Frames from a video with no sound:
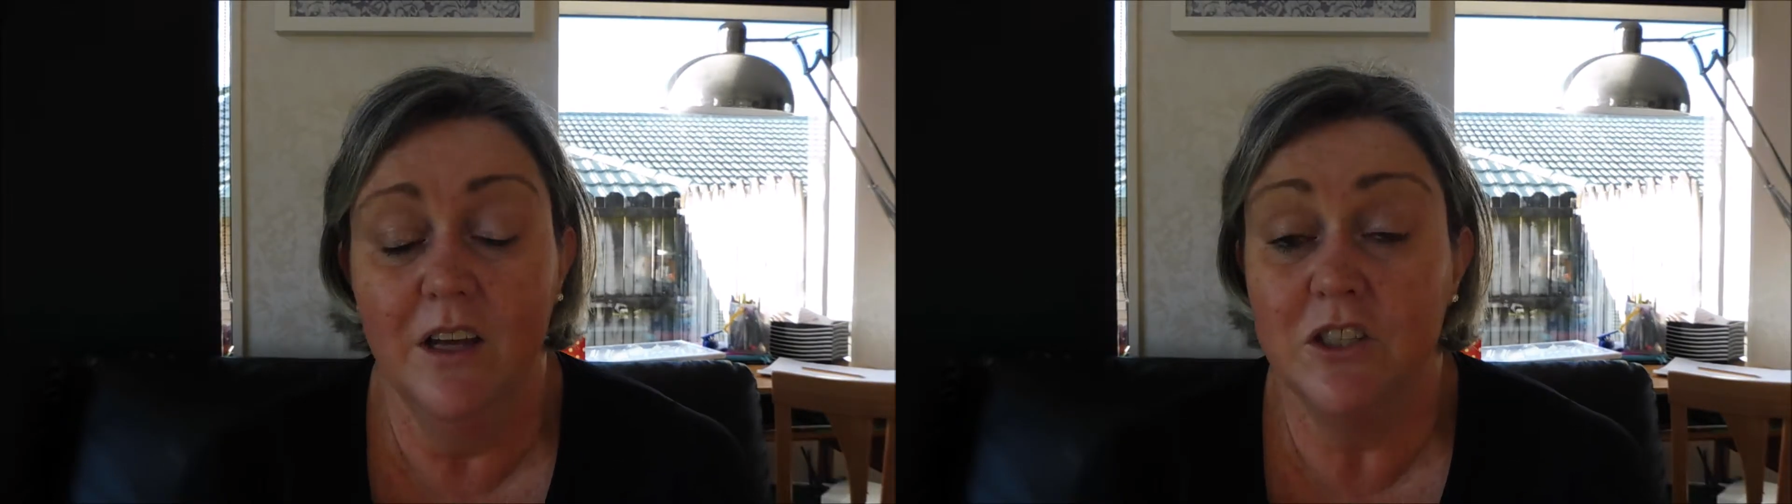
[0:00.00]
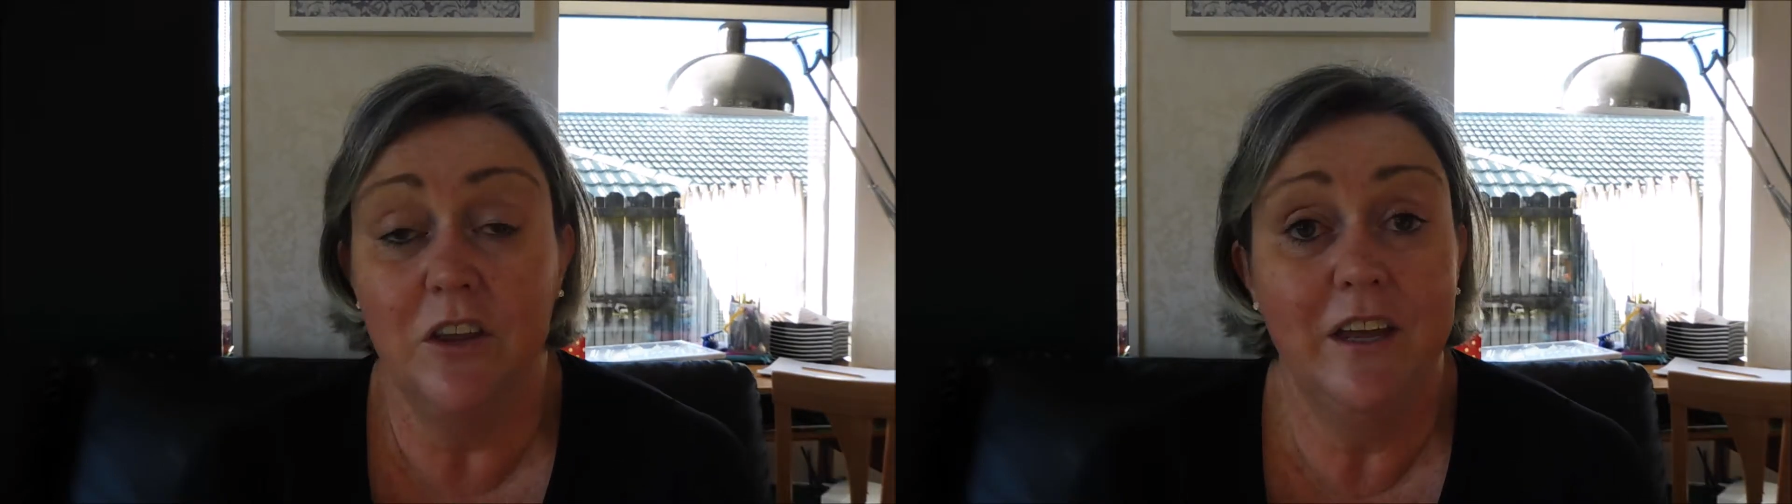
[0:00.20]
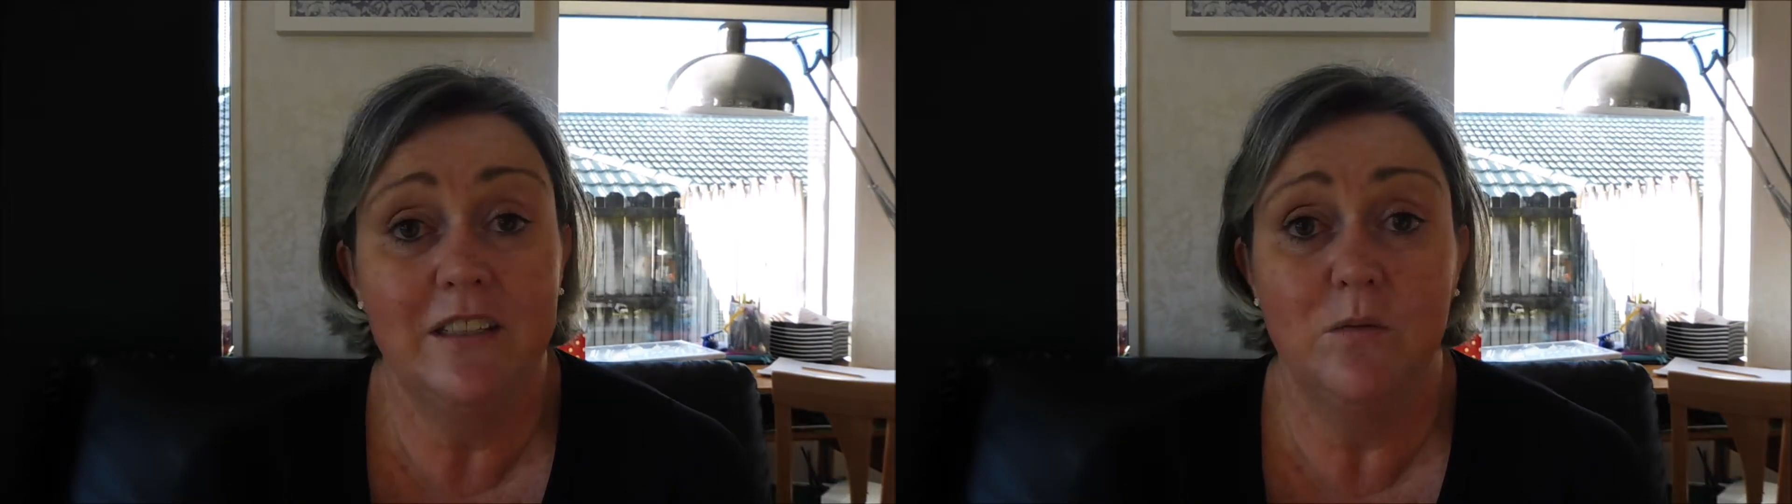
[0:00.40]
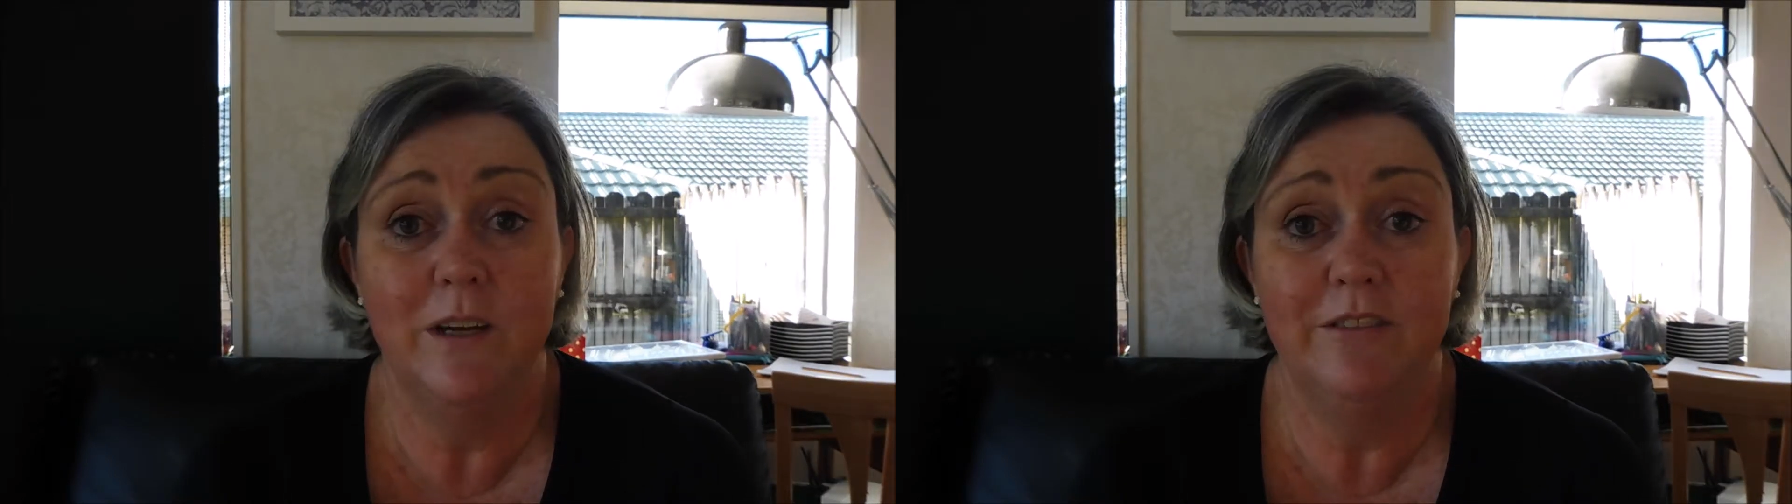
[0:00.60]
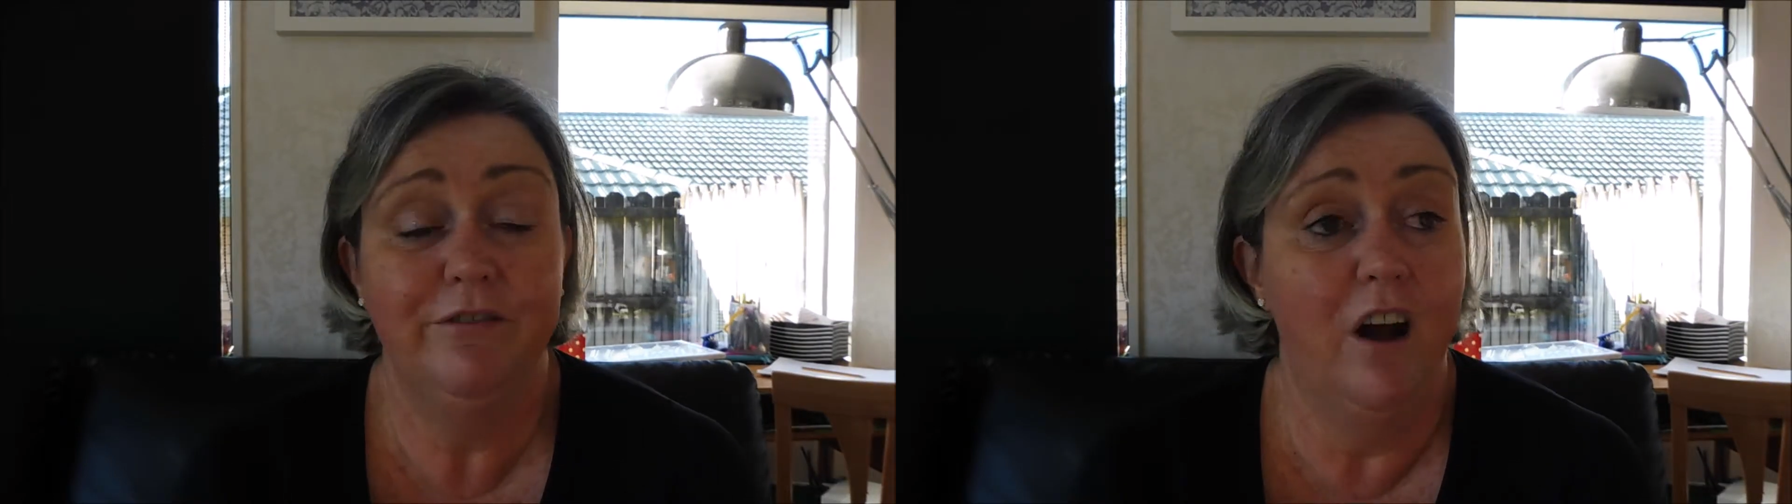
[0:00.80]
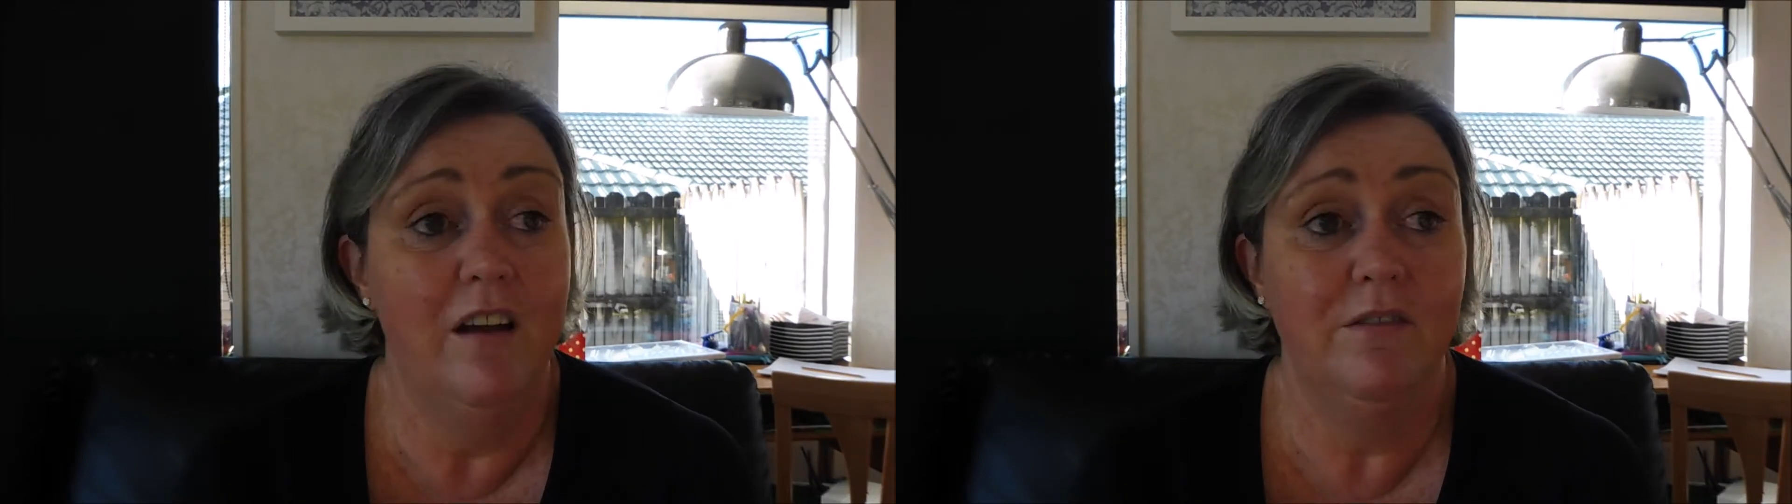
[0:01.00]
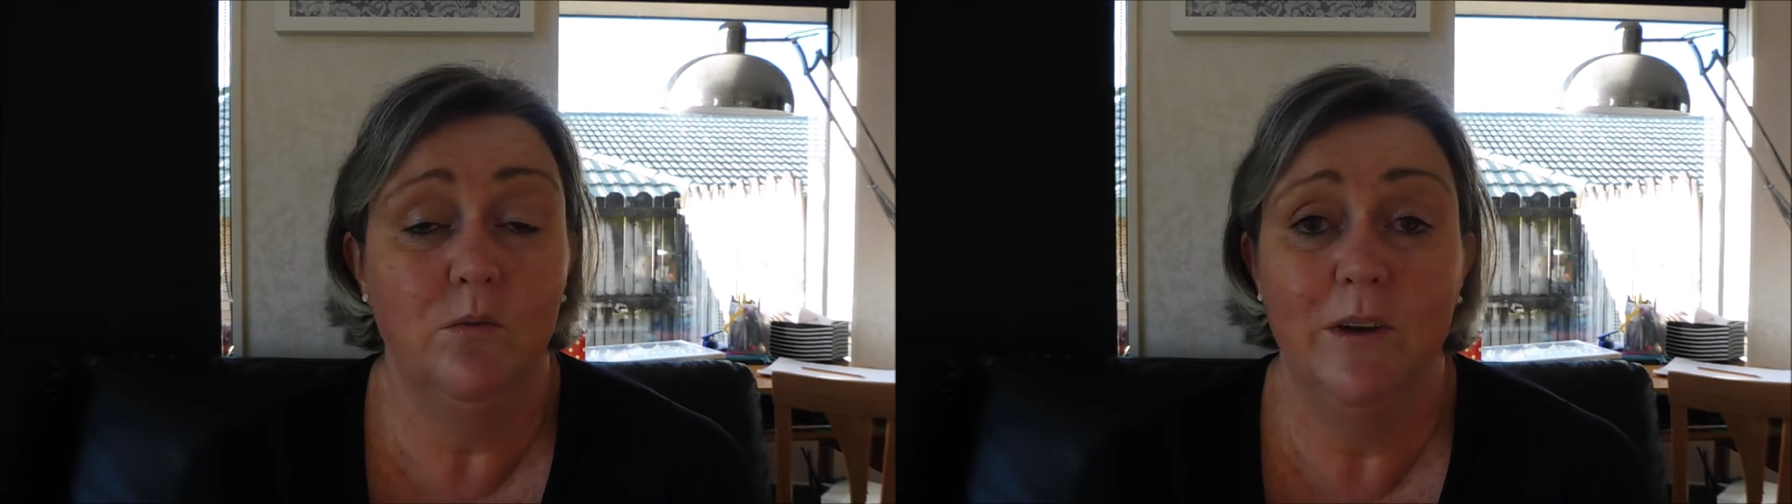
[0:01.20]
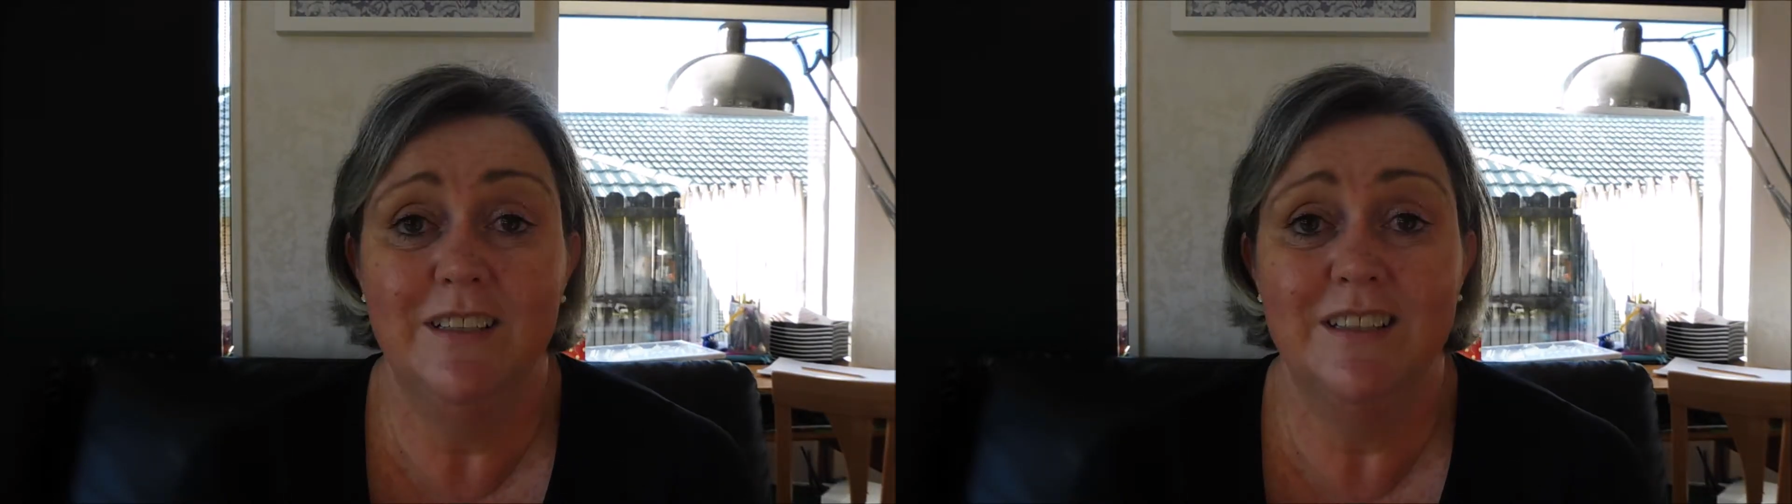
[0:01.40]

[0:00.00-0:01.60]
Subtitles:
So that's week 5 and week